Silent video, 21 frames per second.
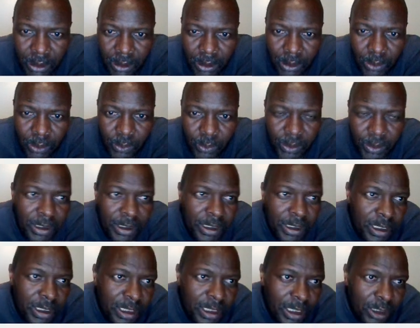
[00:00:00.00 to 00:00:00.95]
We need
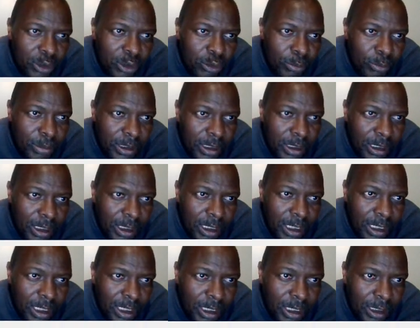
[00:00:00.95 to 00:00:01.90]
that to be the
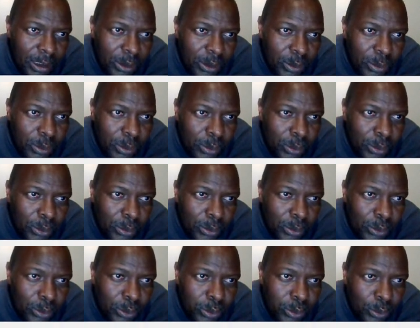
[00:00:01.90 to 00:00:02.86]

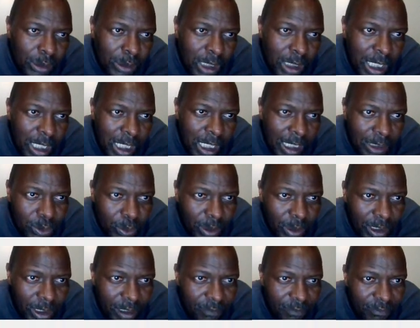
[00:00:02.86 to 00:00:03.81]
R-to-2R. So
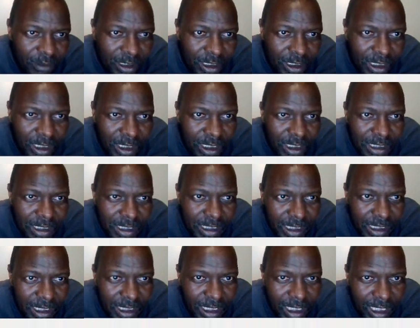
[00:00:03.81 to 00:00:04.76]
everything else is
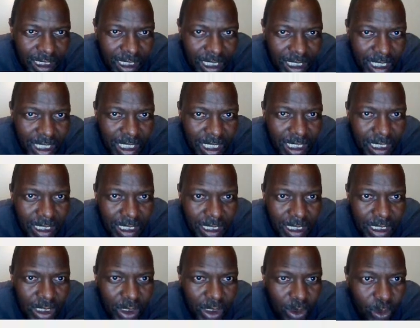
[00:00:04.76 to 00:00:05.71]
either R
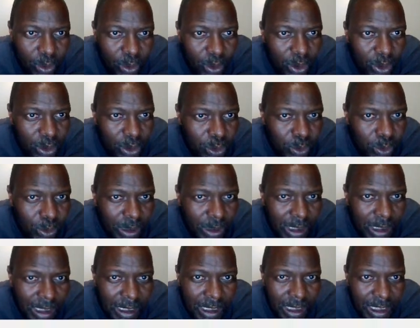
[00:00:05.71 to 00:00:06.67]
or
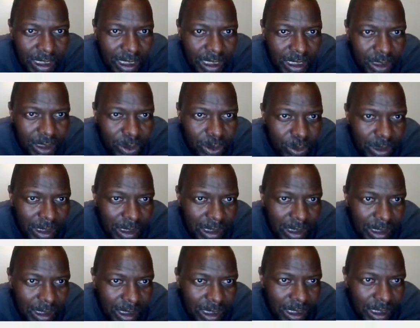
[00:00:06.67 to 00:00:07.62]
2R, R-to-R,
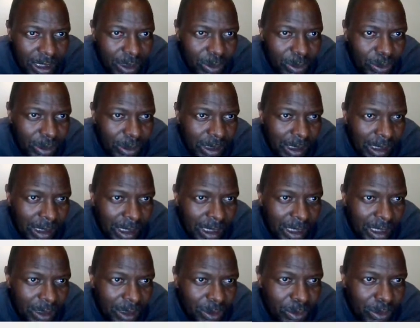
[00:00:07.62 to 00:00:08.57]
R-to-R,
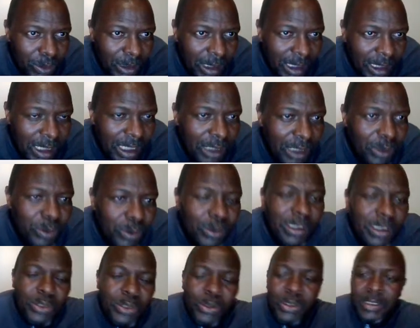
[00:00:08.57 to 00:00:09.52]
R-to-R, R-to-R.
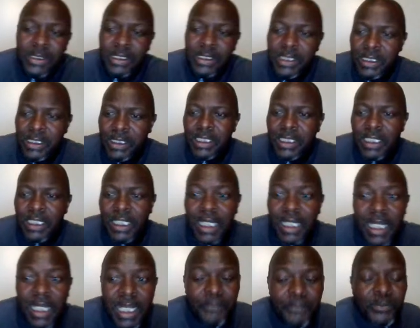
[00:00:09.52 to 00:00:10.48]
So this is the
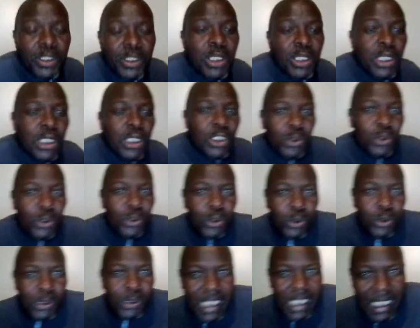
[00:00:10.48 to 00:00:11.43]

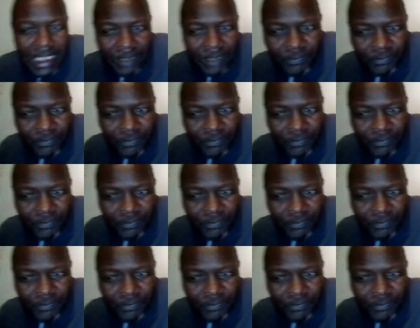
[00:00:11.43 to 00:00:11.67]
R-to-2R.